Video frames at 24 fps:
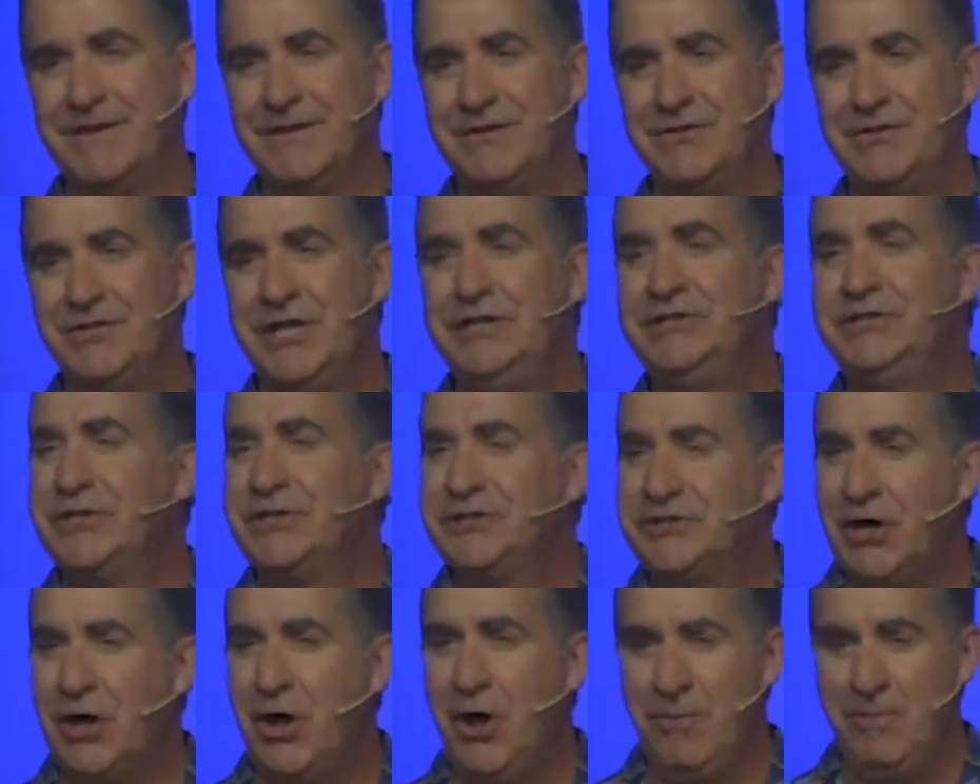
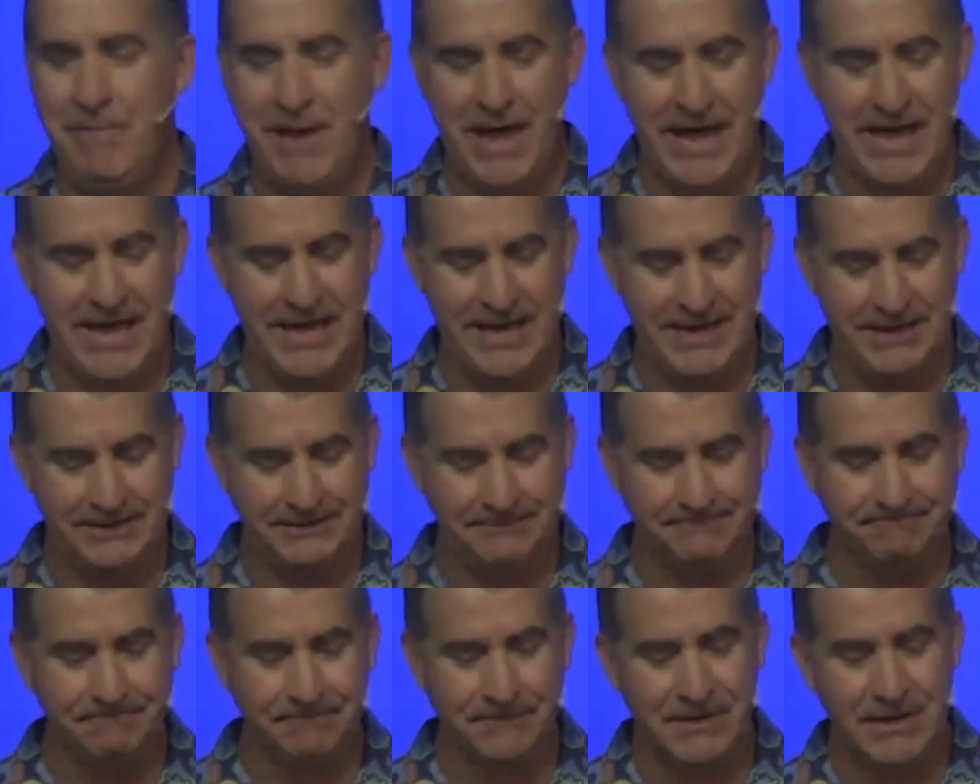Jesus obeyed.
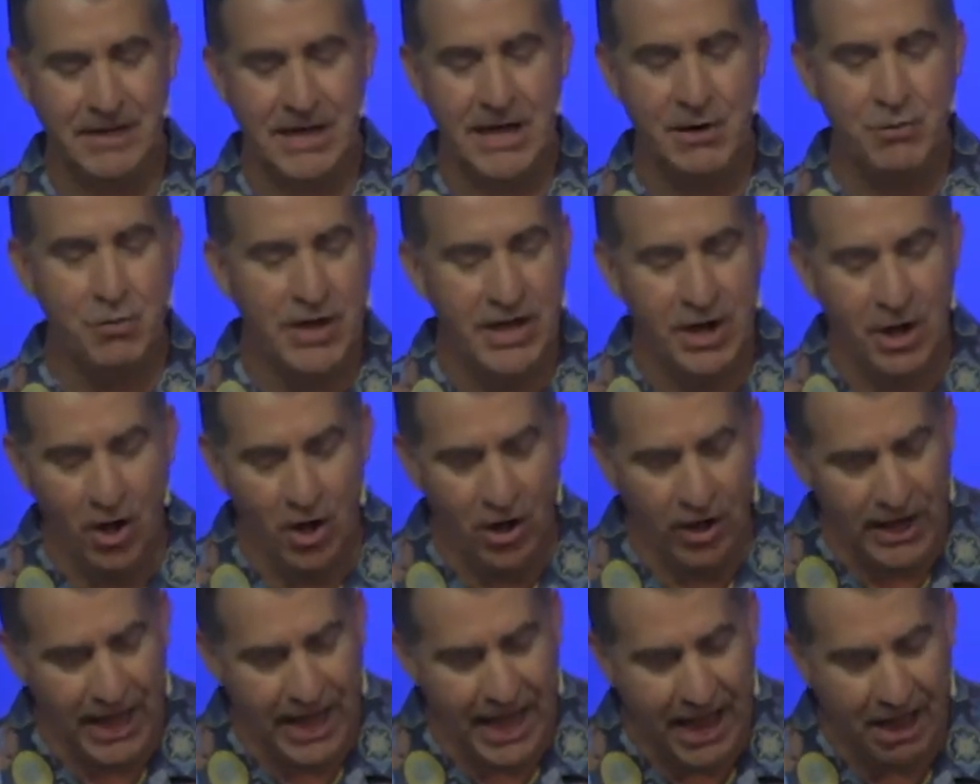He went
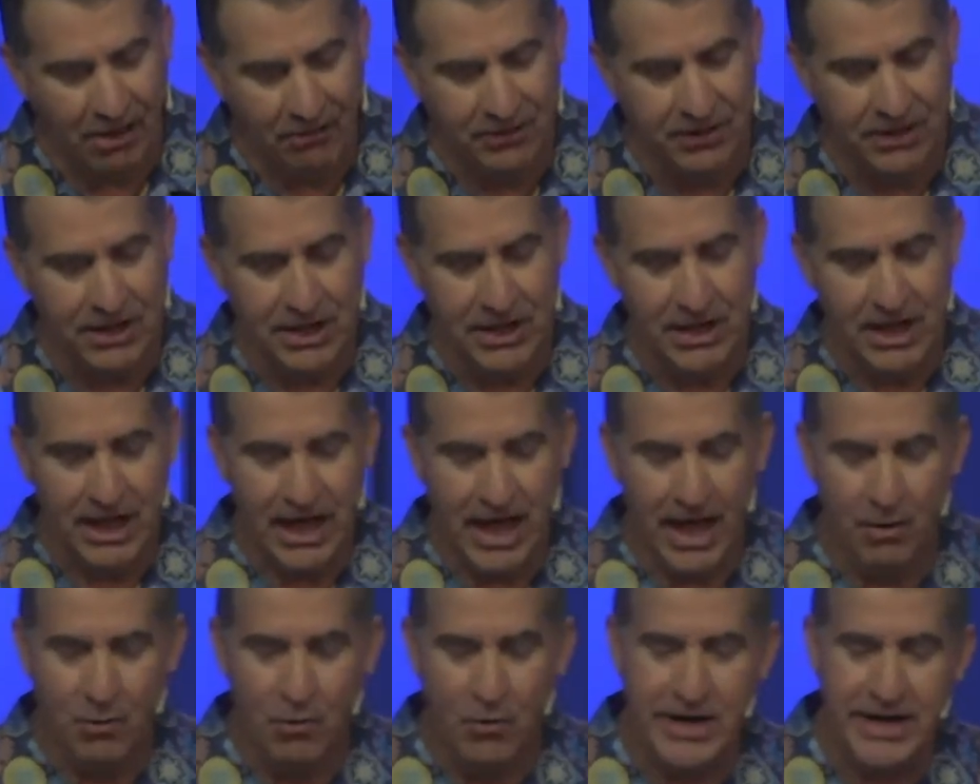all out
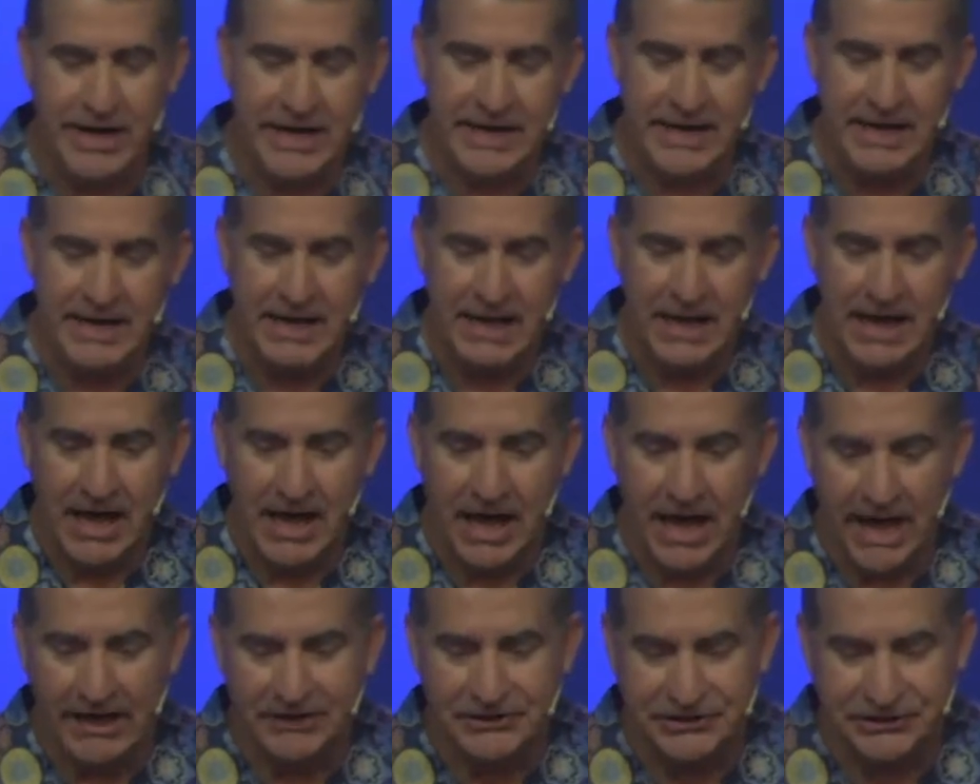uh, when he
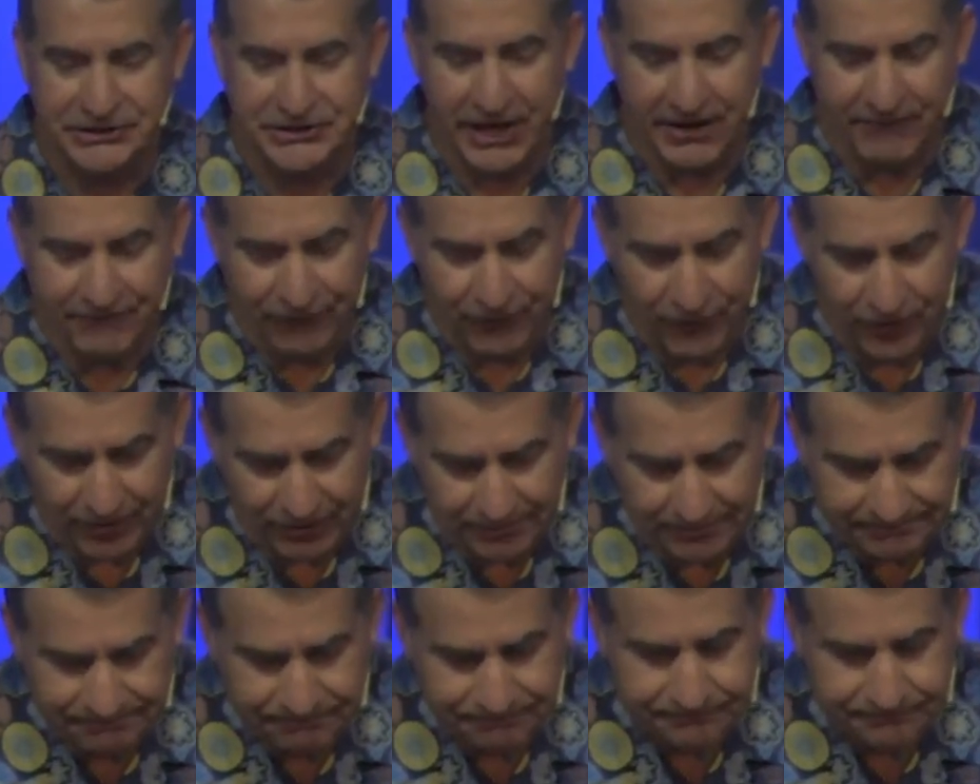uh, suffered